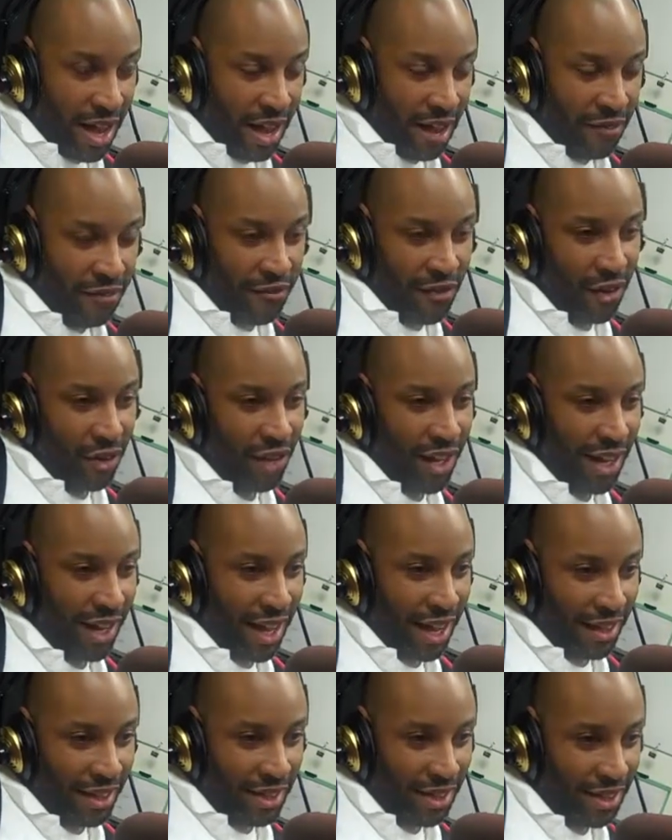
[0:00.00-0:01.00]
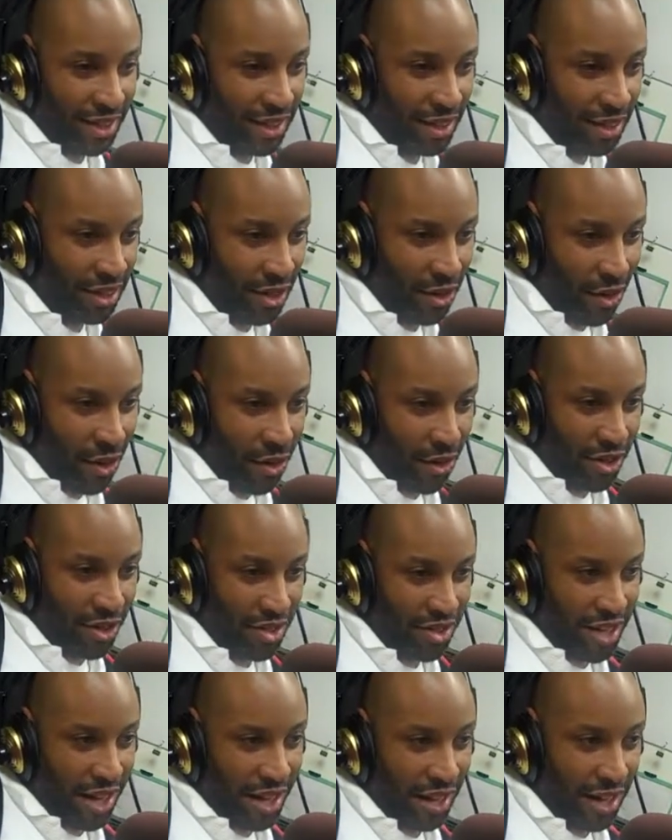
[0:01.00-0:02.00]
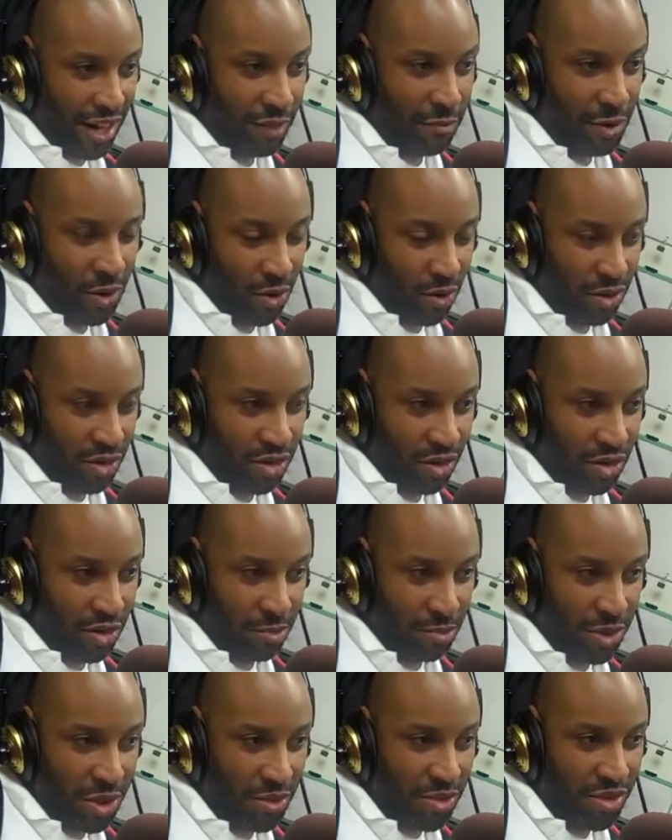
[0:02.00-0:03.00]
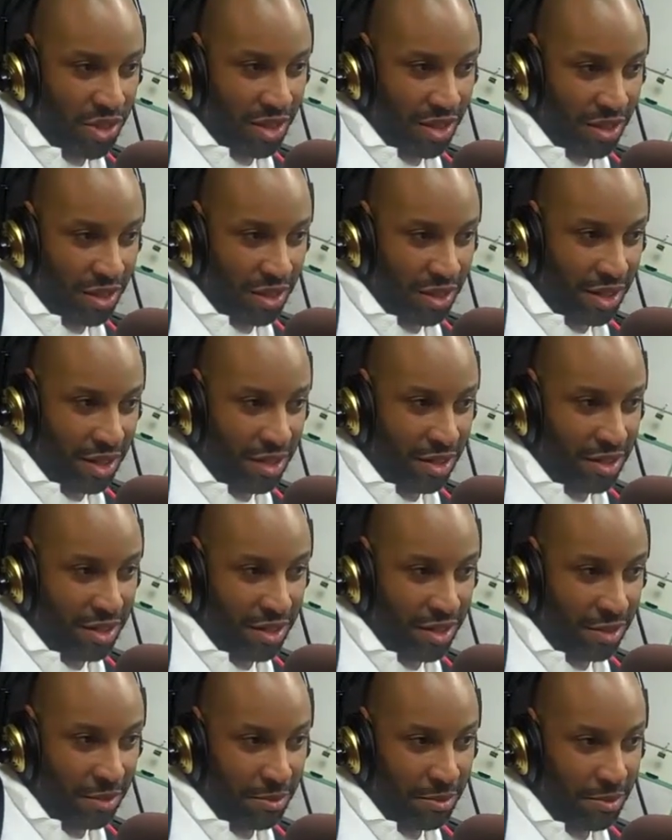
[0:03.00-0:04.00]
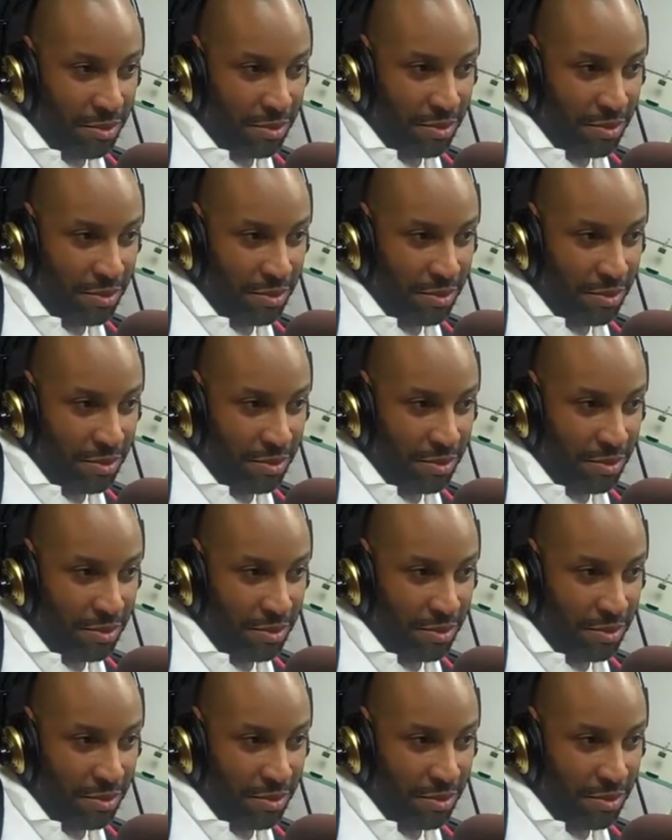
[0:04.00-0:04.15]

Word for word: I felt like I didn't think the artist that gave me all this good music needed to